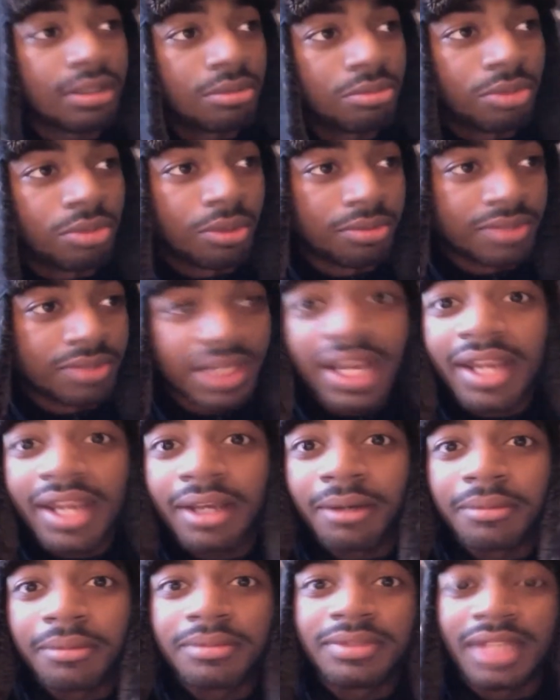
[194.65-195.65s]
Well,
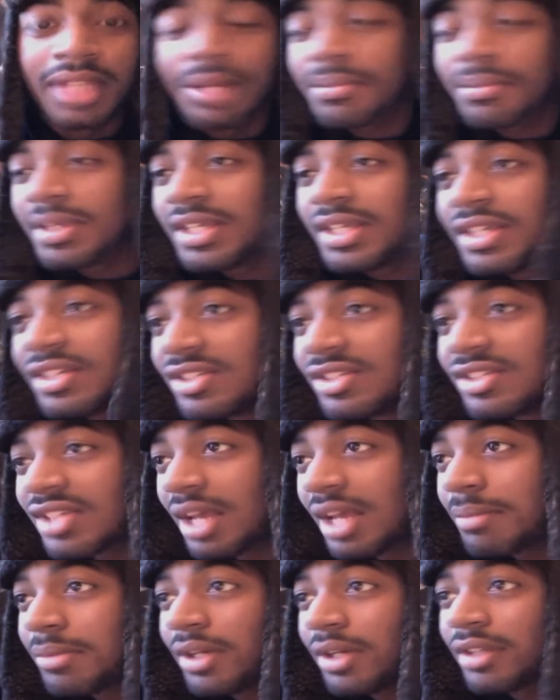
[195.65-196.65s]
damn. That means
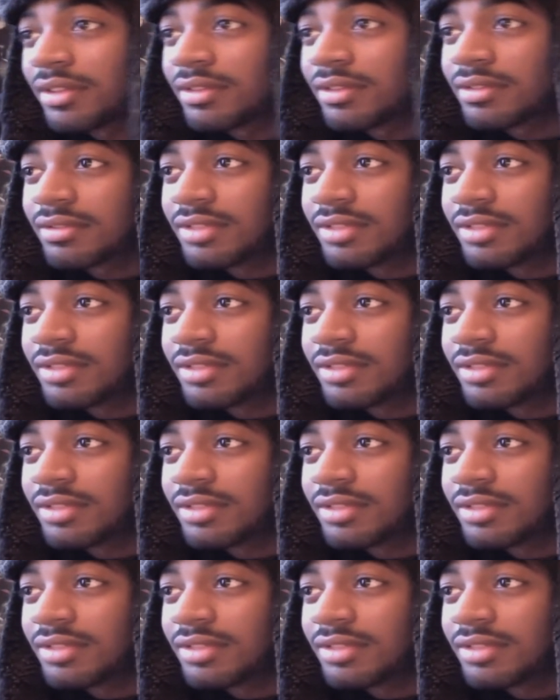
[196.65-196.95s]
I bought,